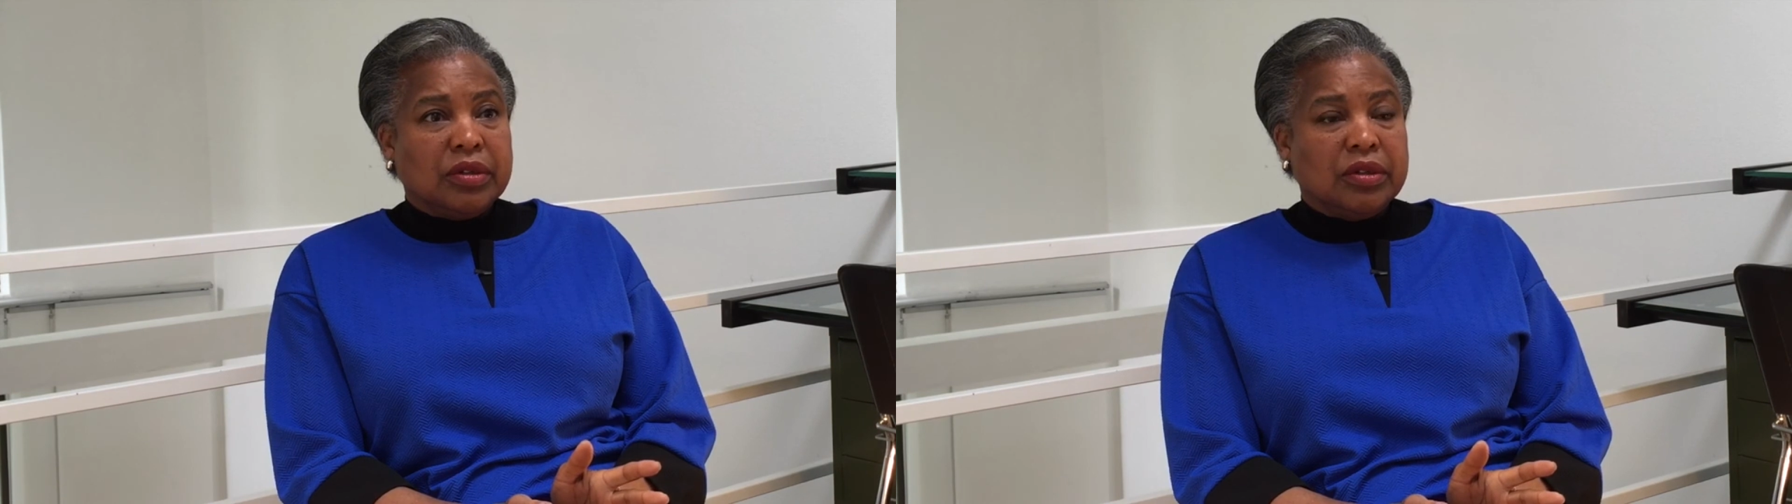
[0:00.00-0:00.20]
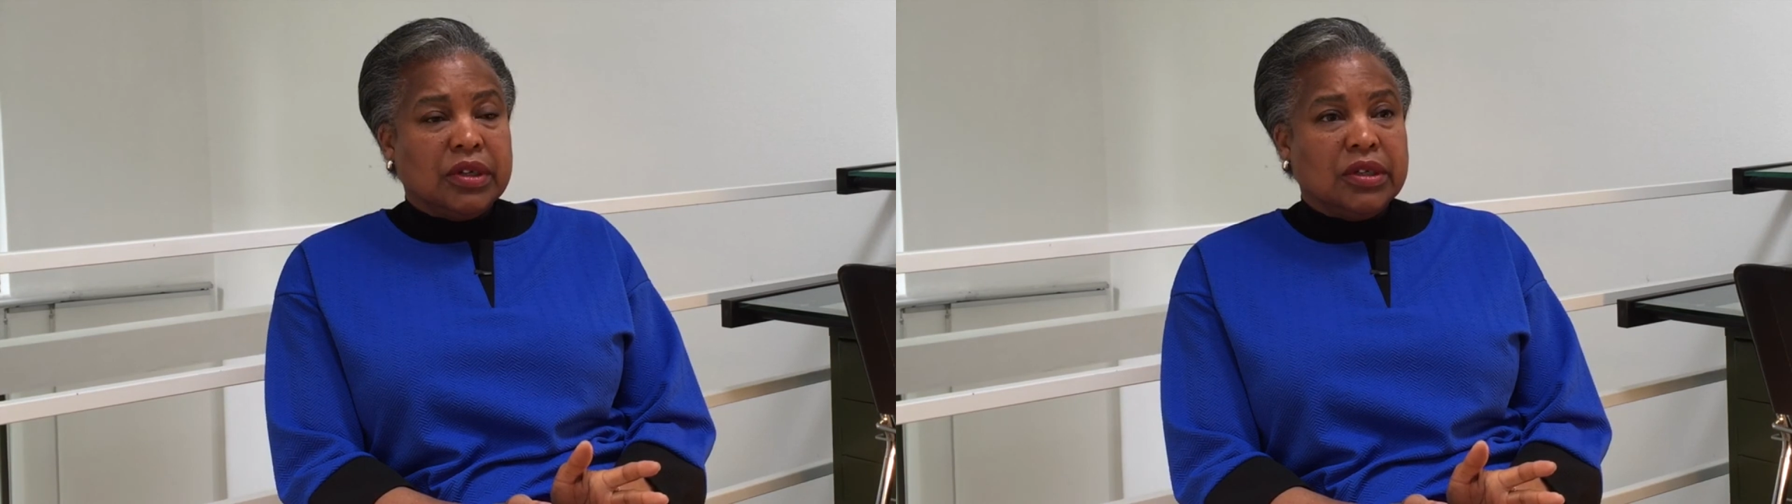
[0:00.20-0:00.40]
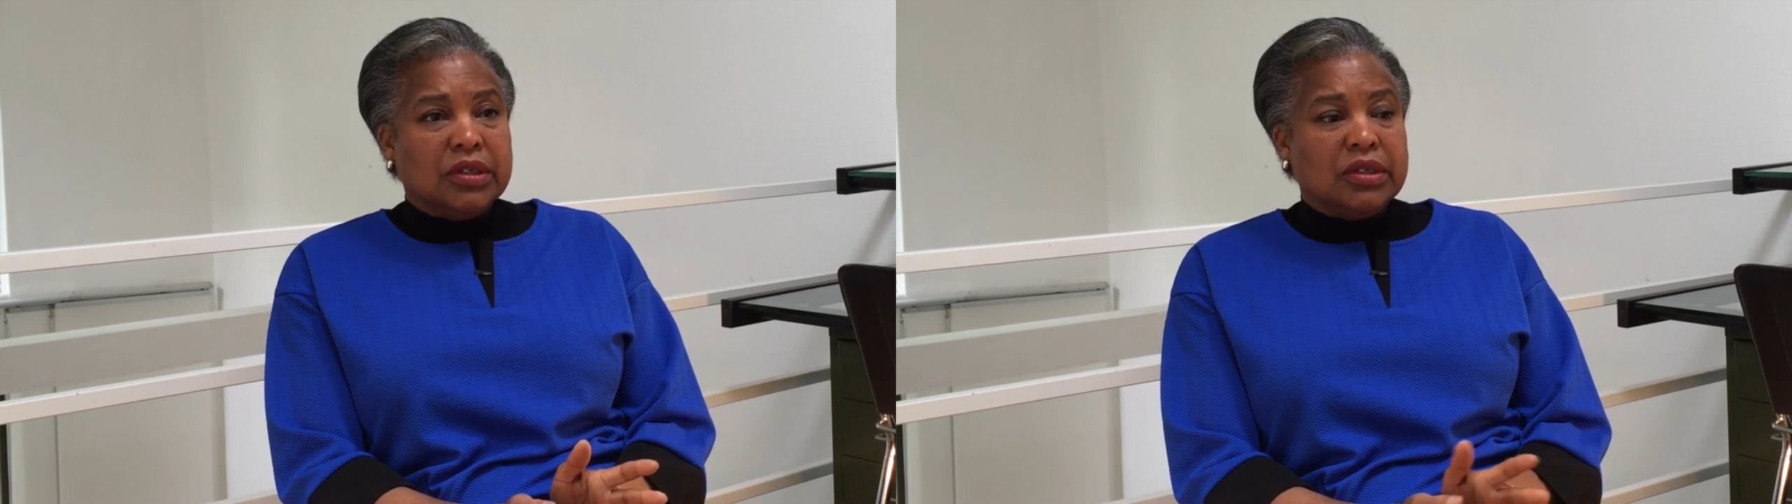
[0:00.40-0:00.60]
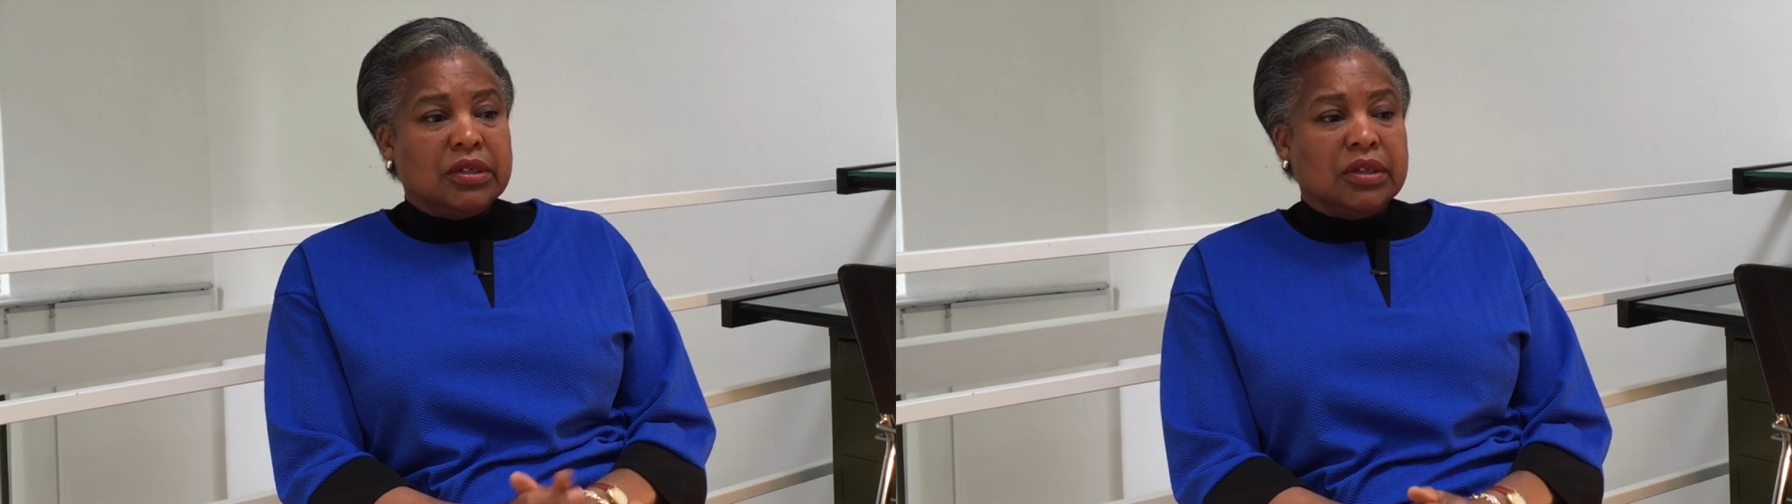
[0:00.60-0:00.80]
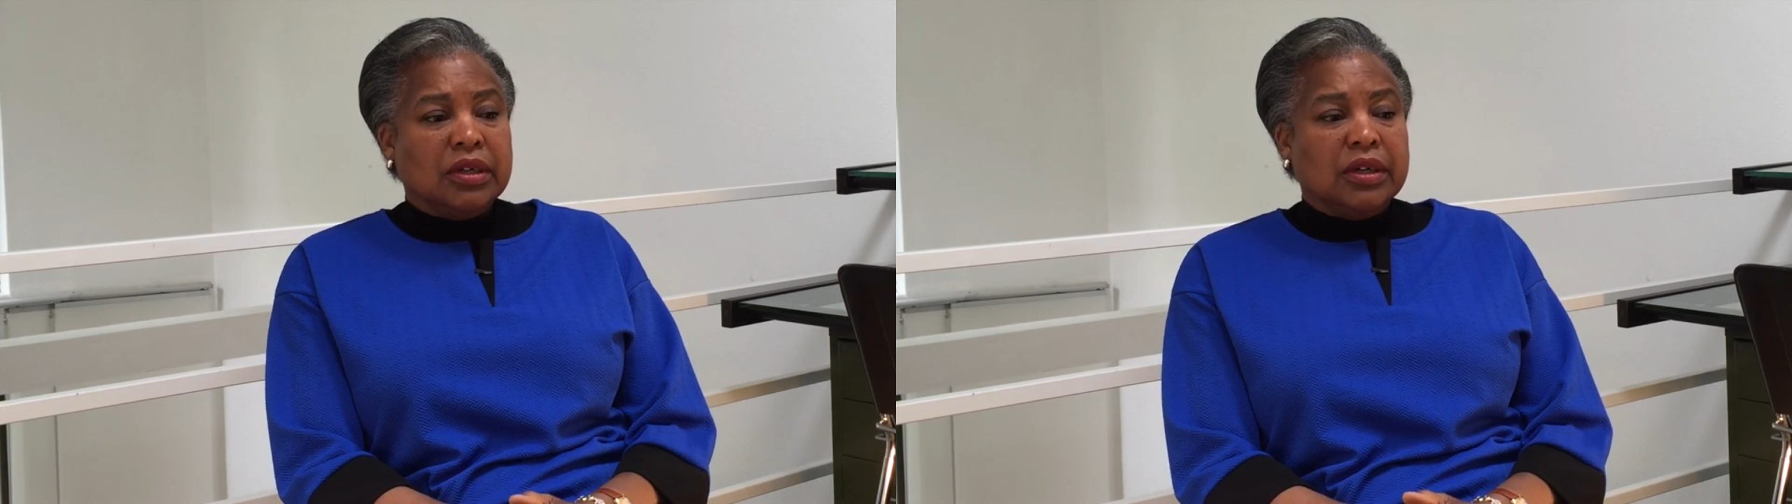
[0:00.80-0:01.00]

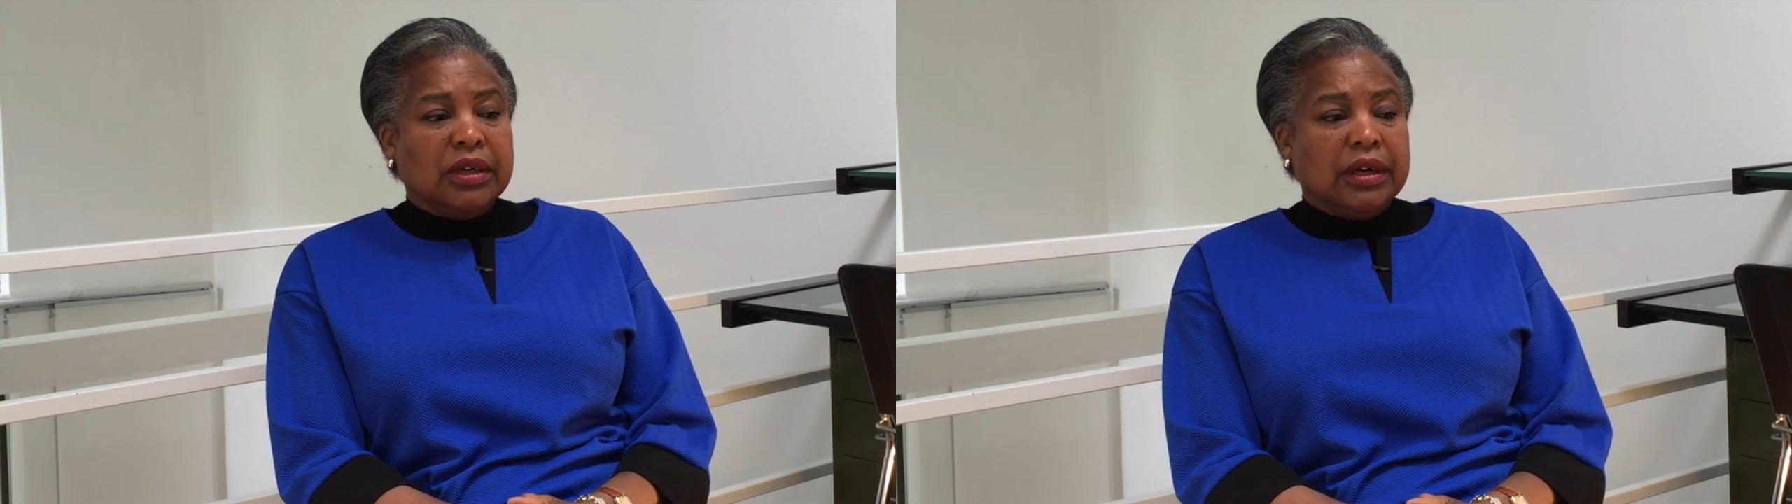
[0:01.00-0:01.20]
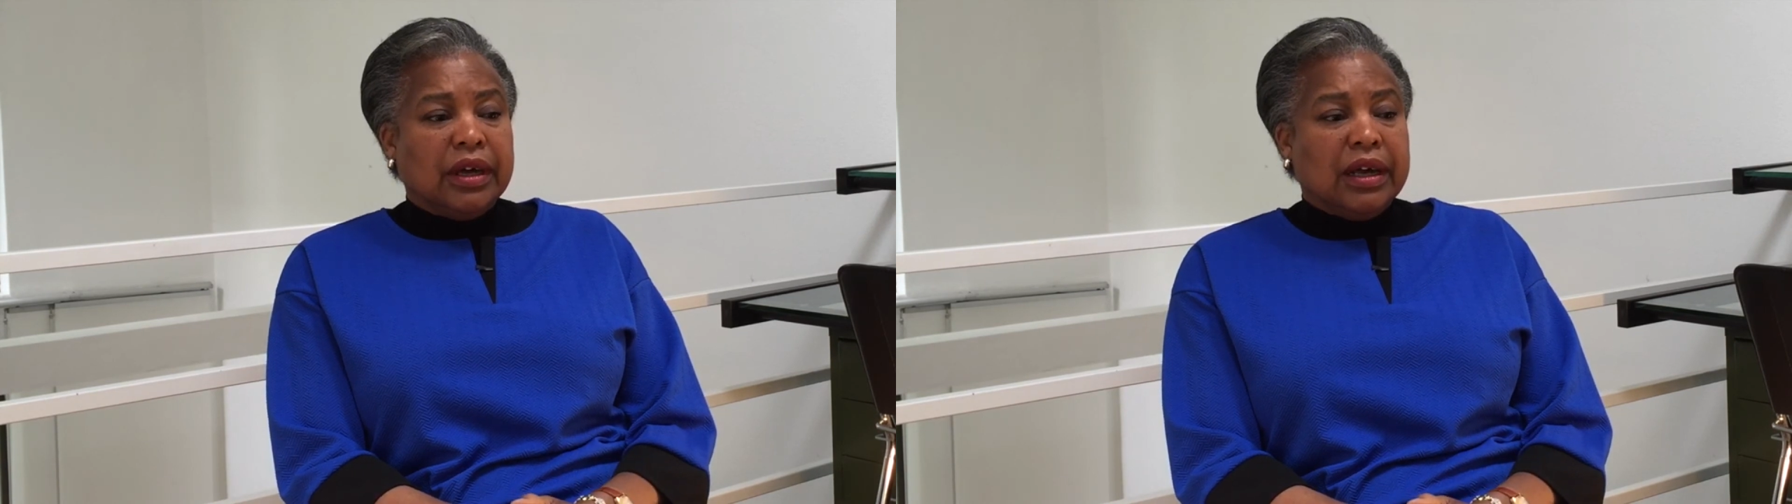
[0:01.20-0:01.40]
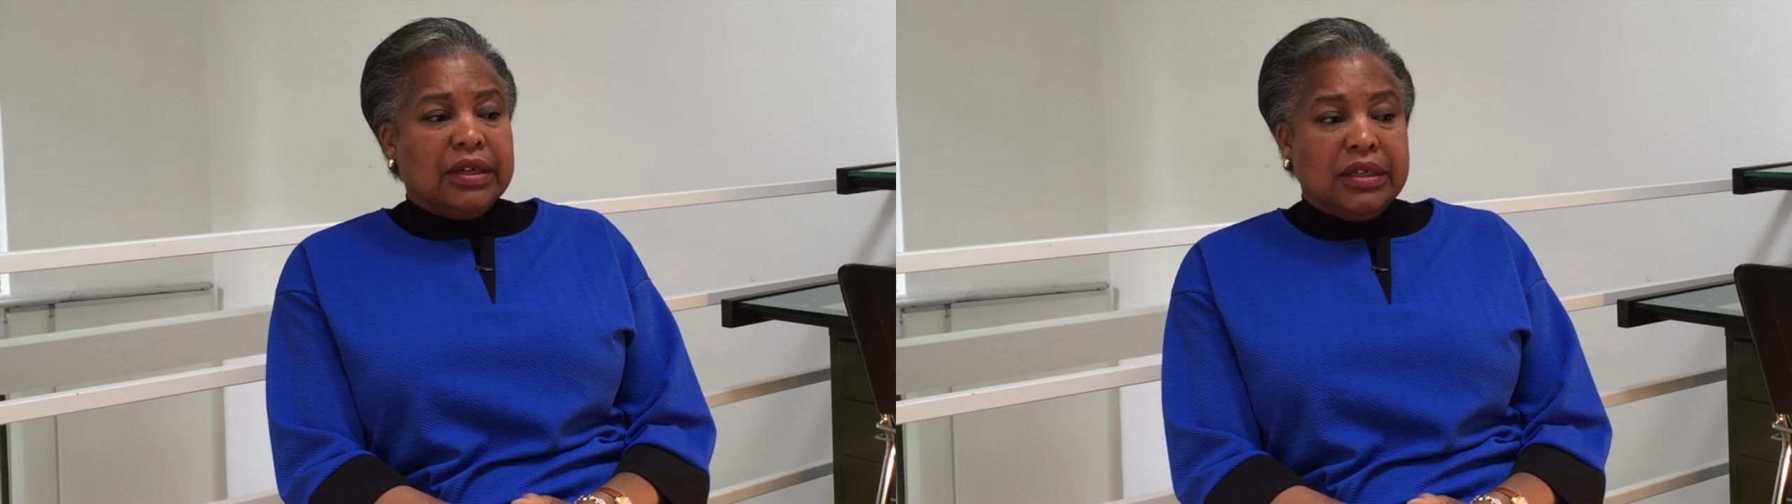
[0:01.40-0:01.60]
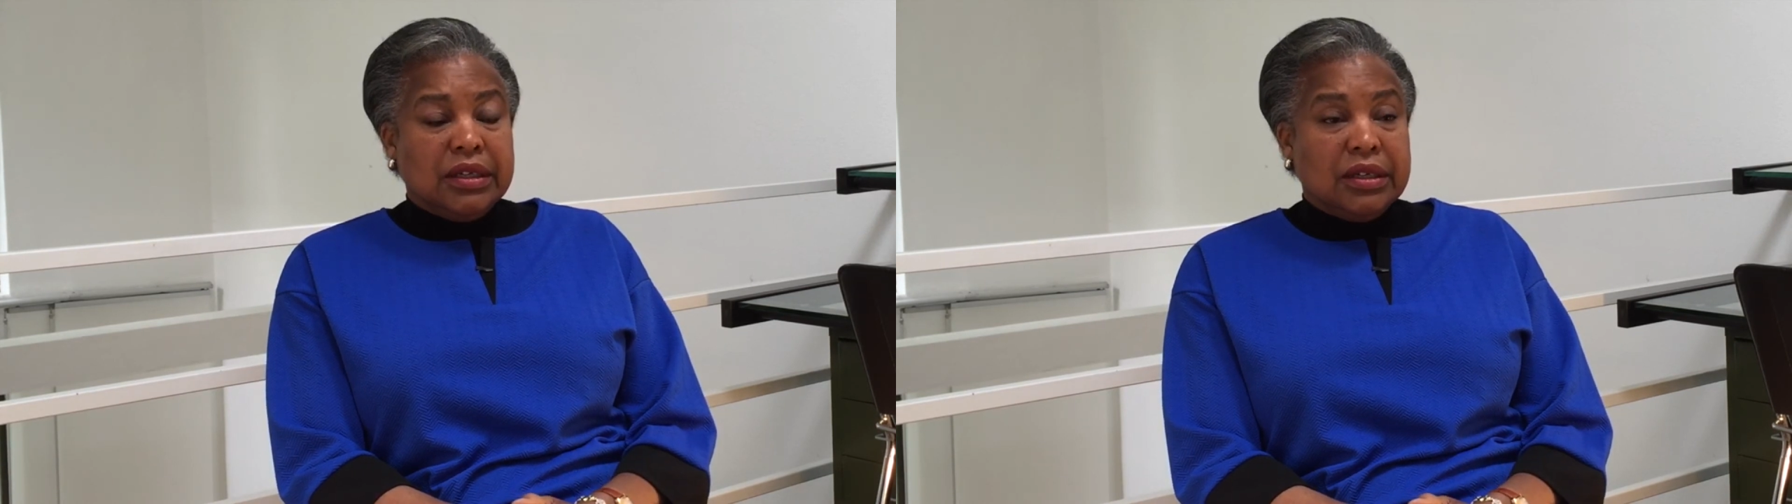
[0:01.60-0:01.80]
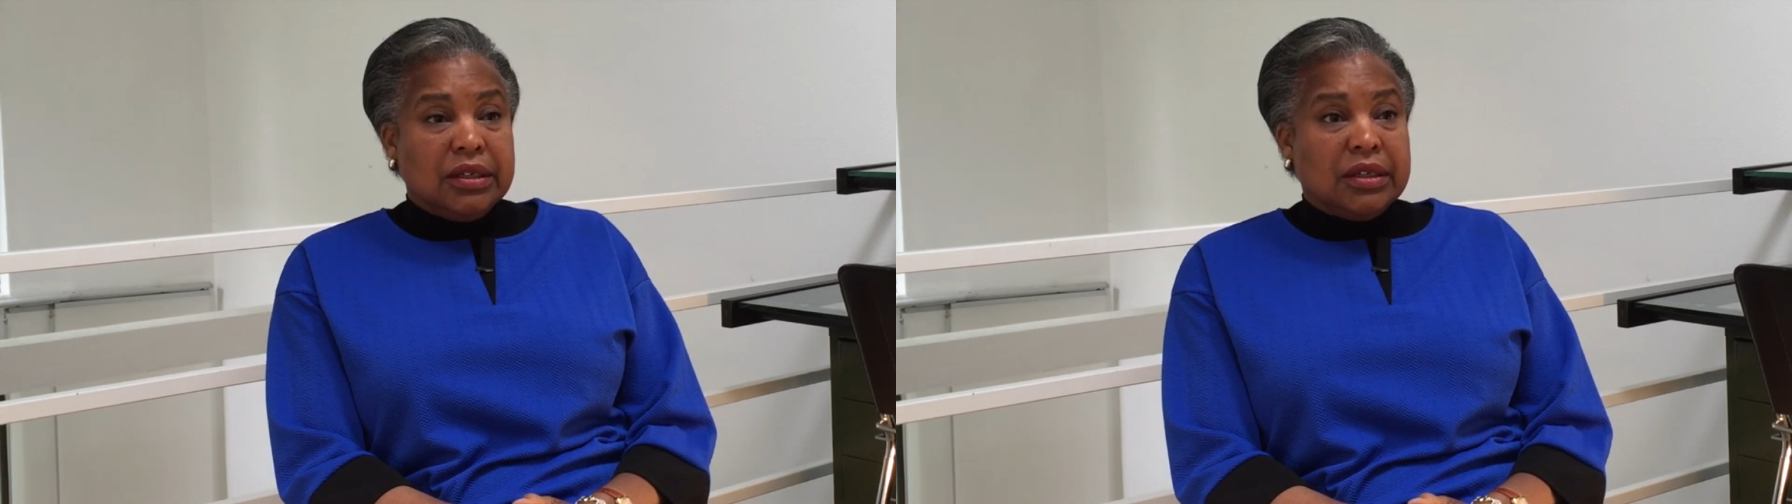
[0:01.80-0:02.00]
these
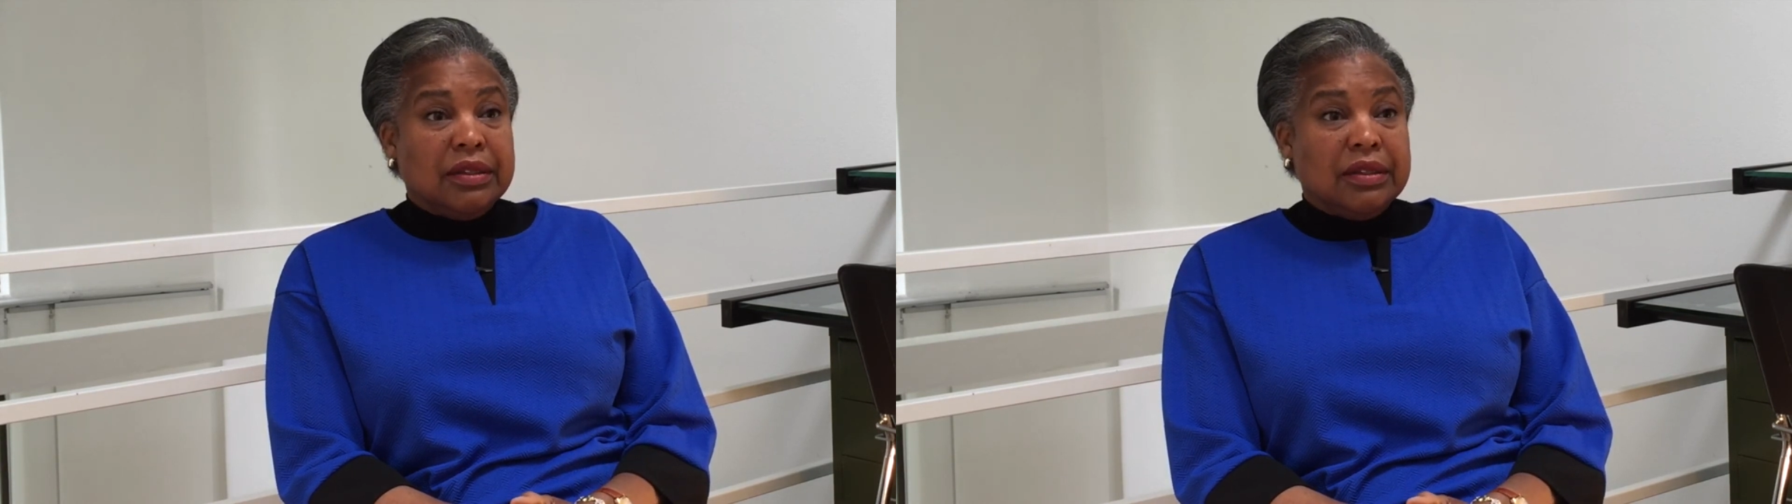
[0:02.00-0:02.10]
ideas